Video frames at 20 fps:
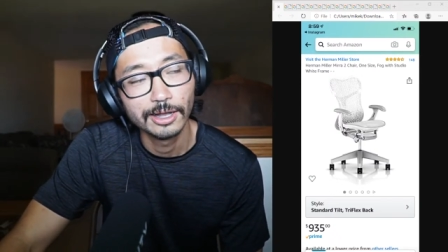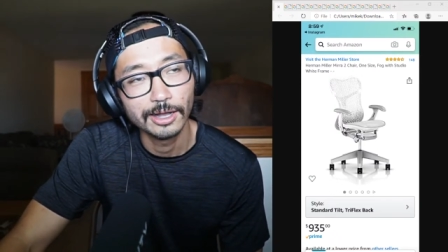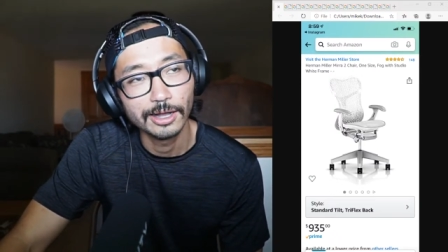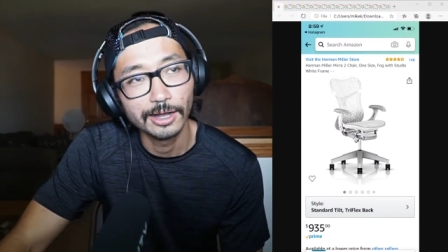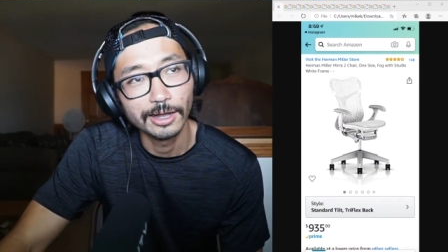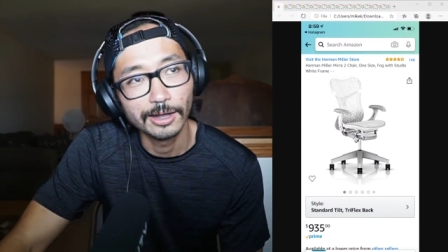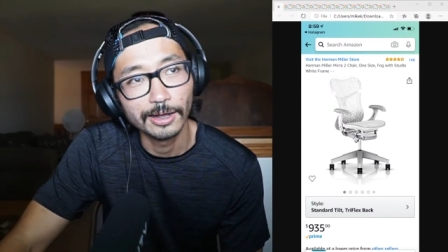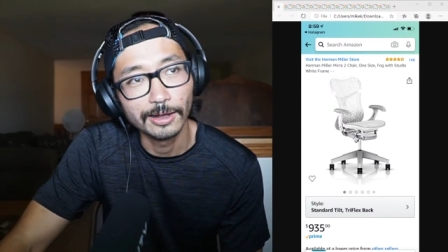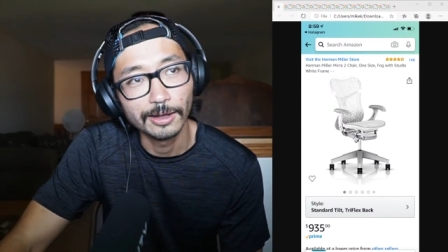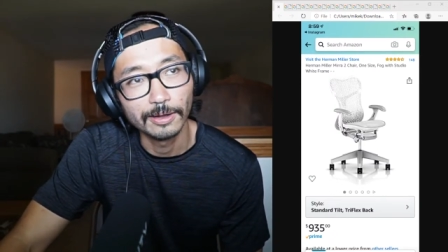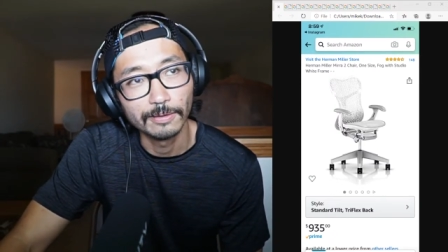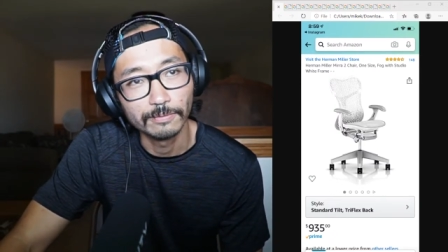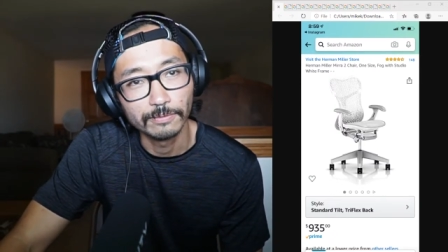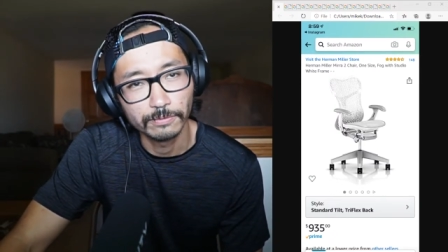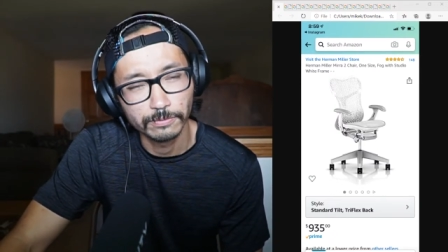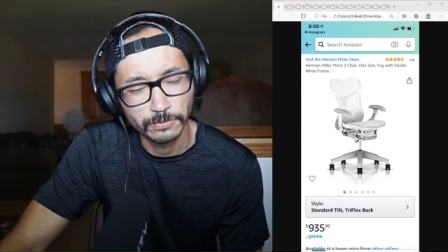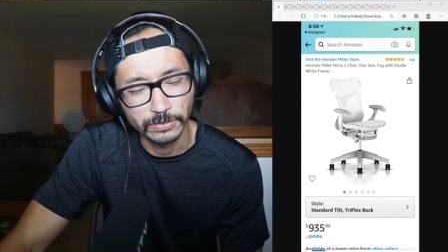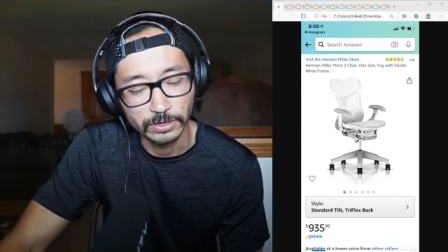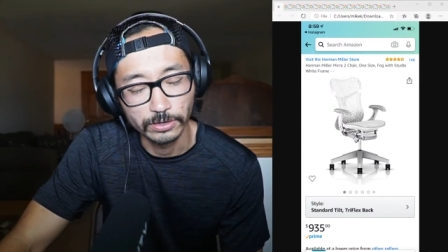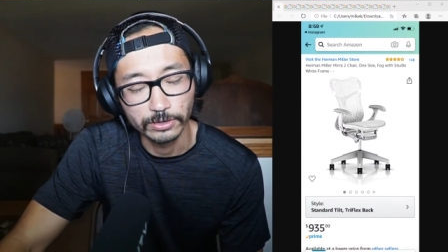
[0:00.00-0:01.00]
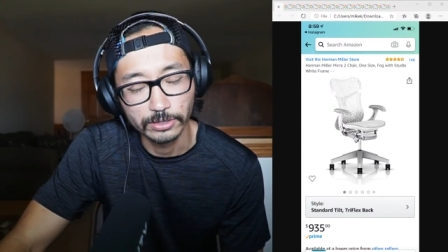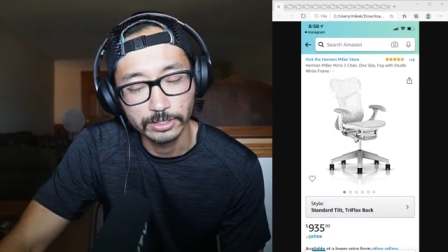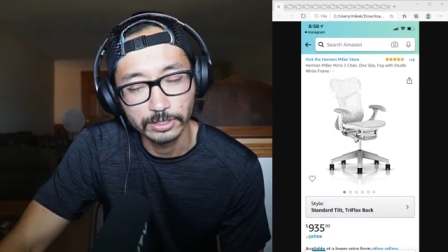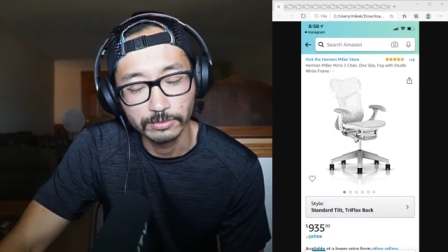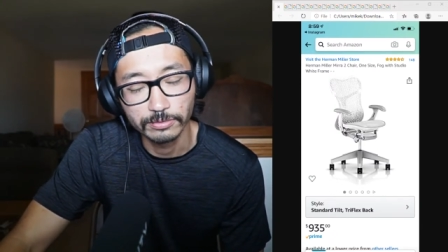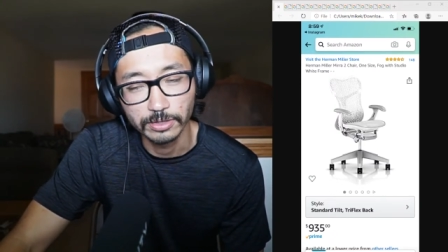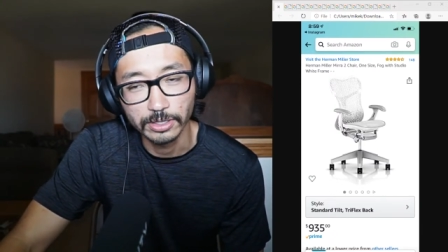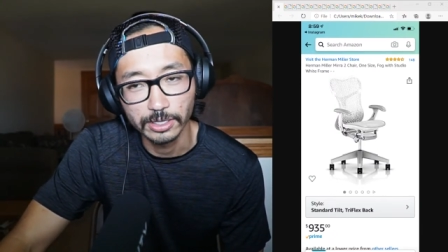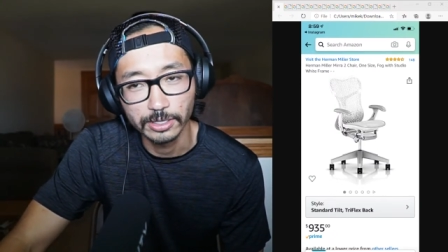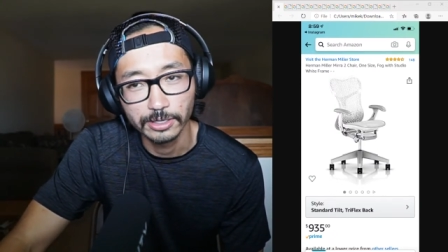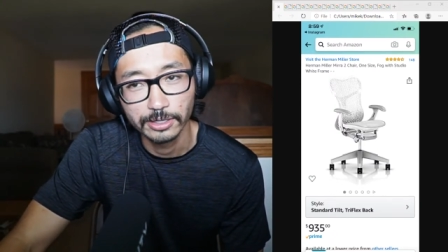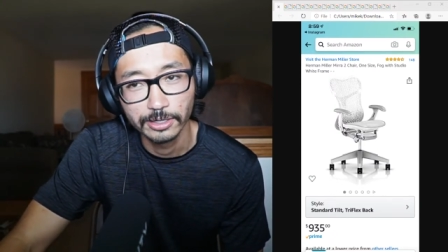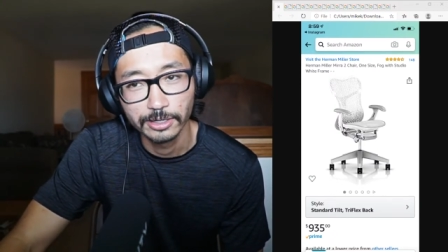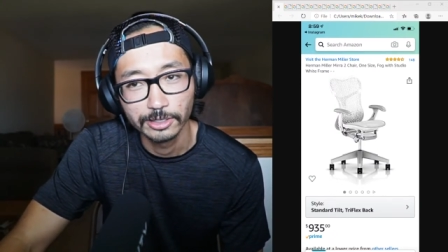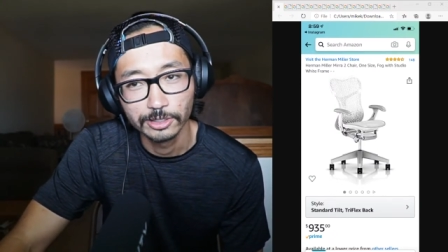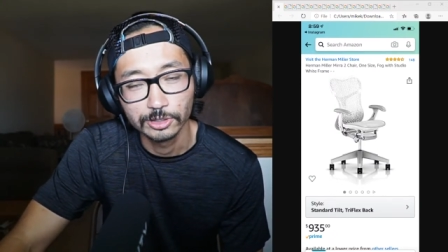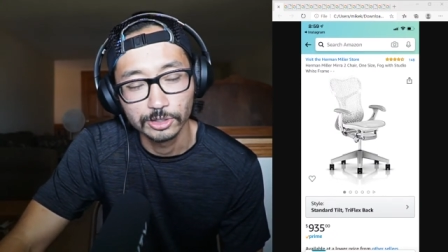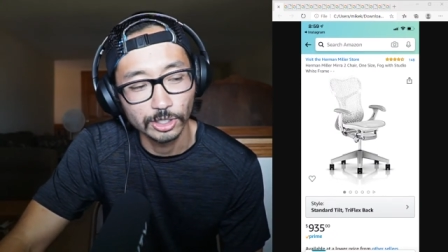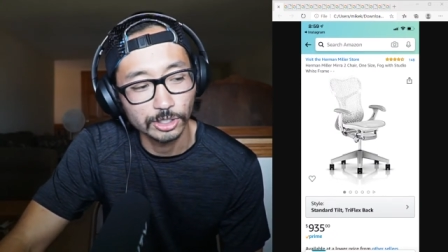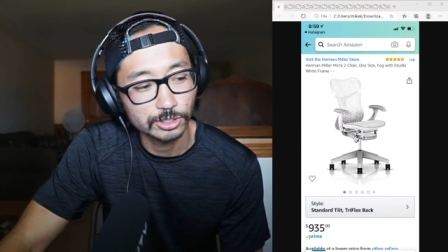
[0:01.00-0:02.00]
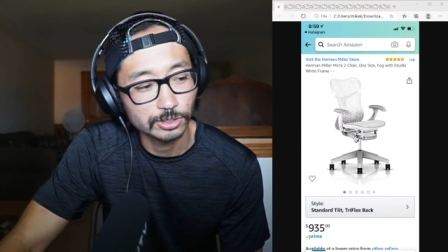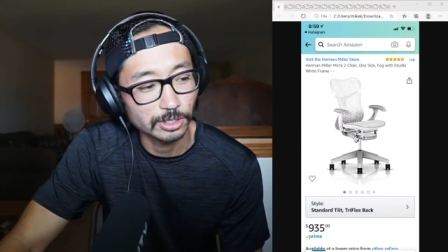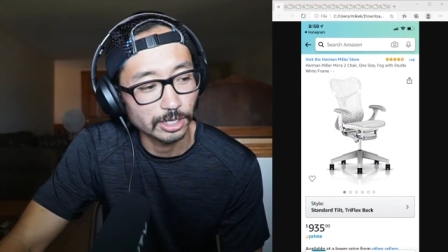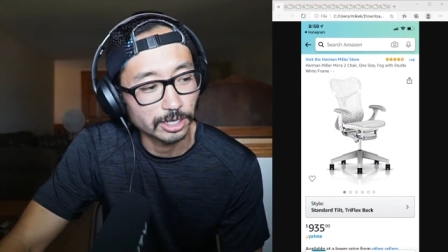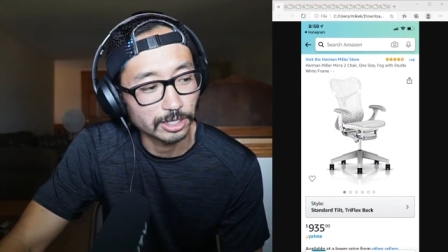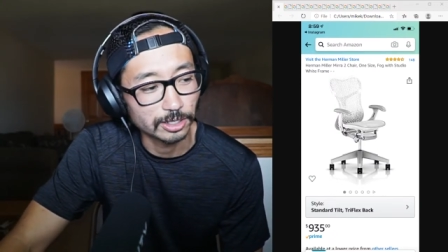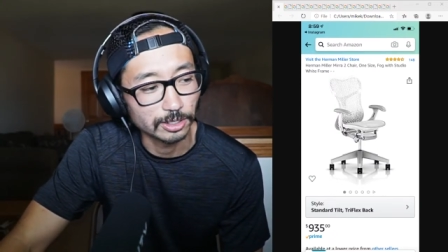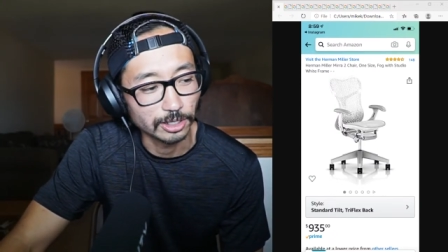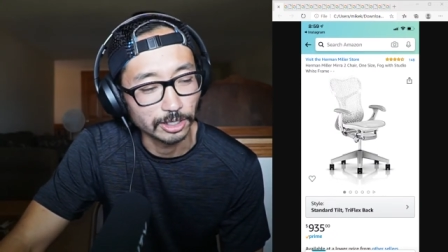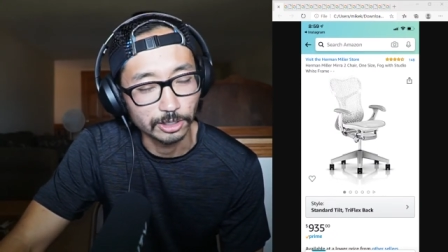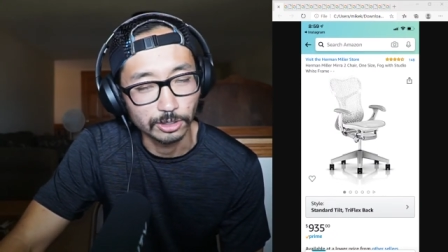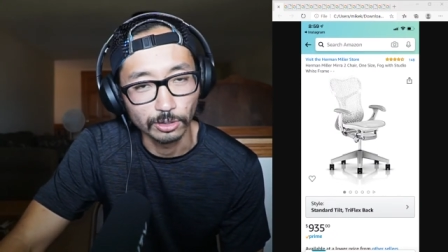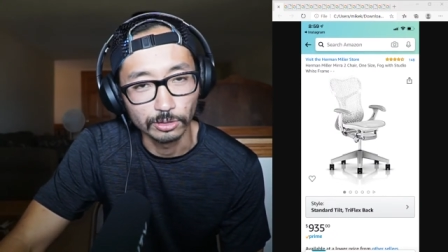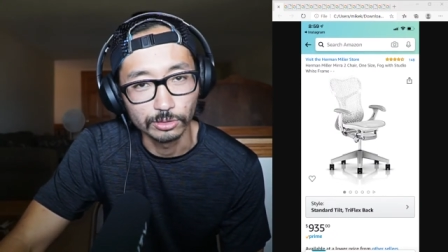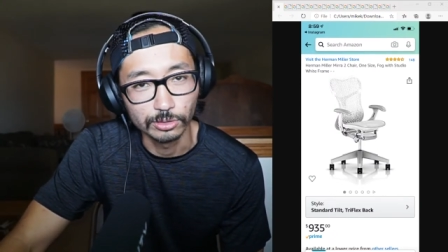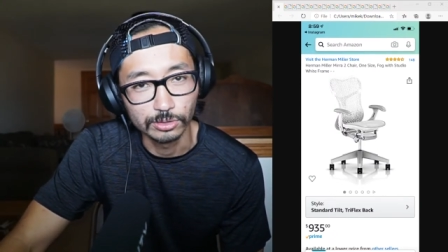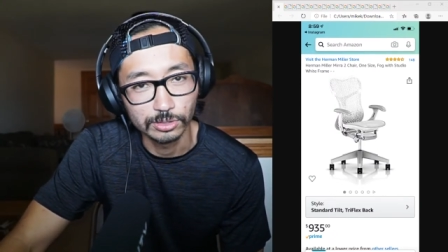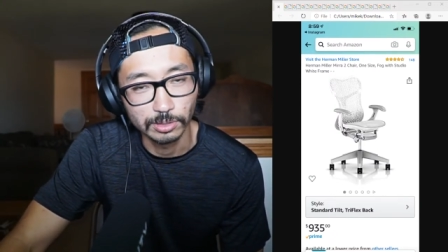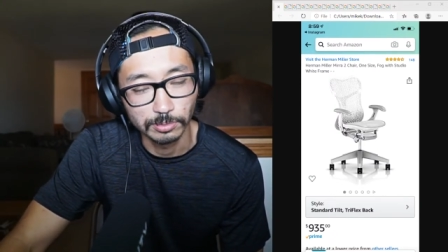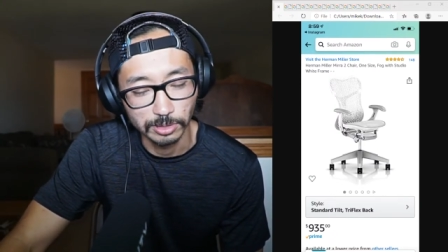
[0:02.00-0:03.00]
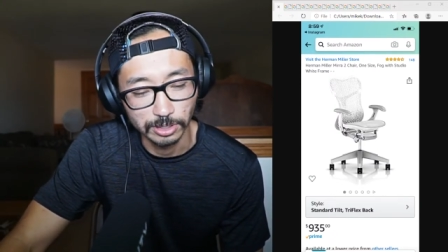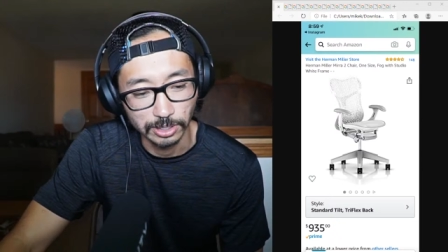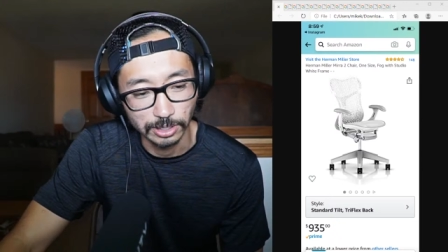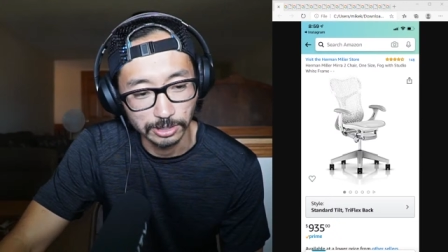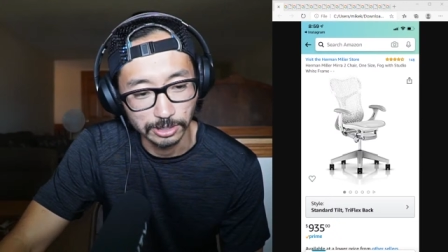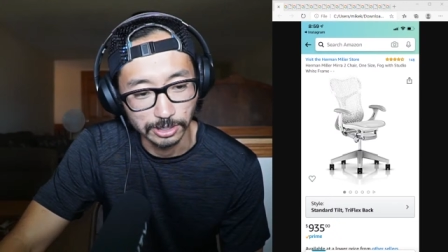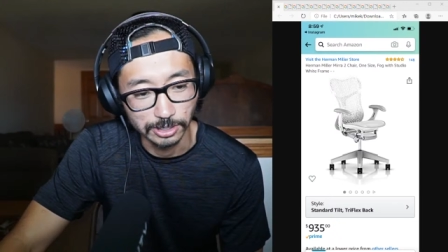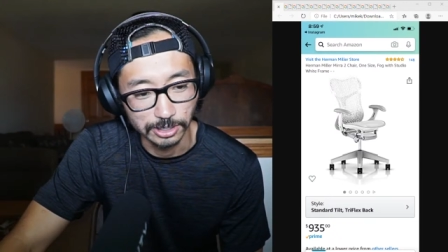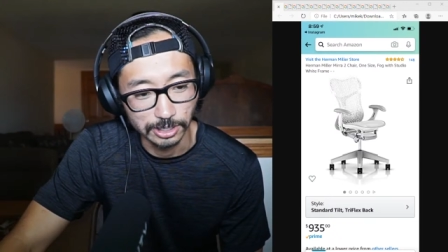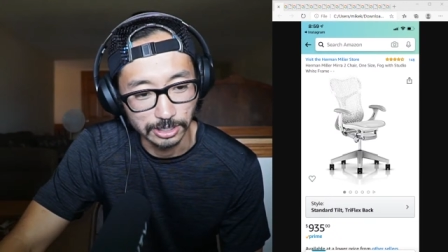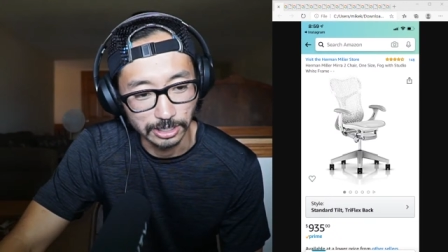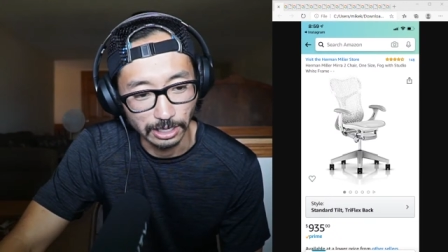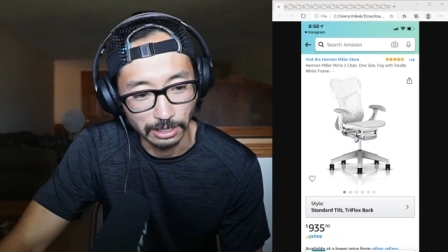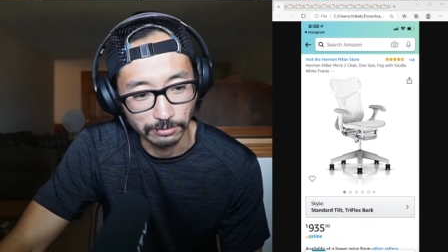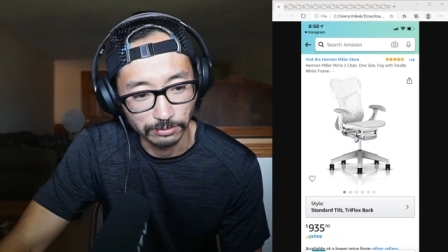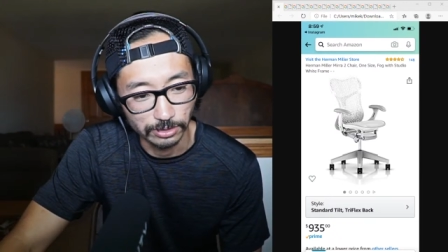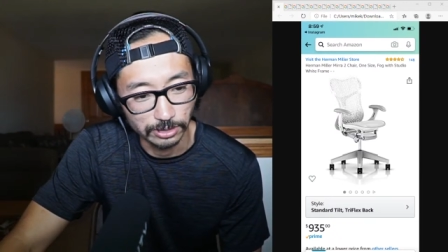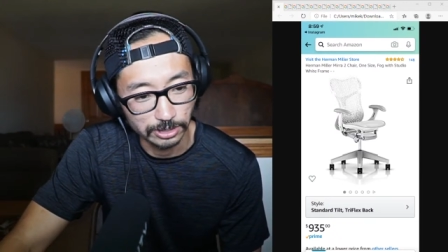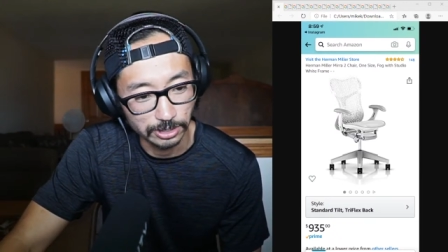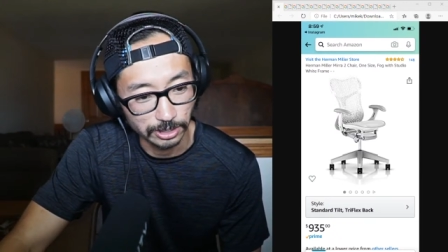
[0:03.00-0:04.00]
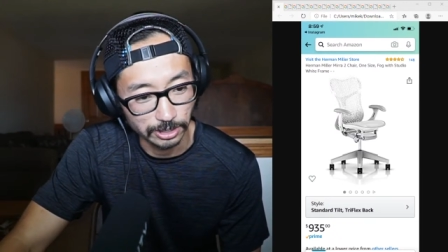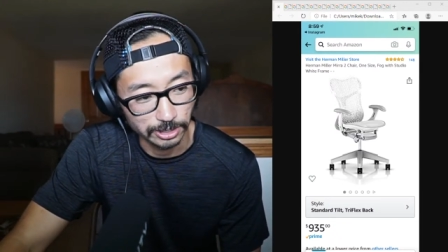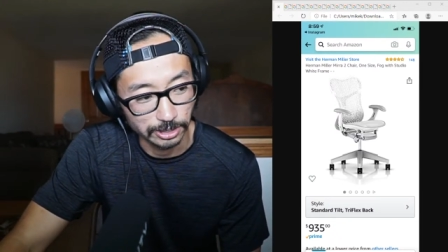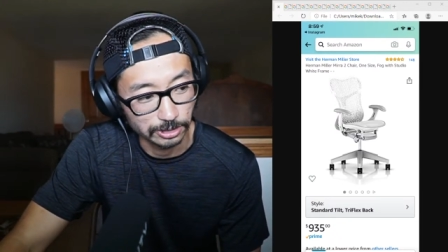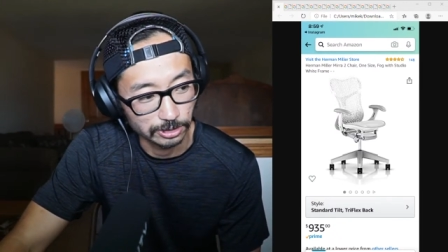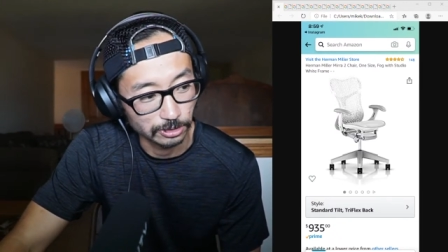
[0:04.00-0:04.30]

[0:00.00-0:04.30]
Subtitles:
figuratively, just so that I could like go do something else and sit down for a second.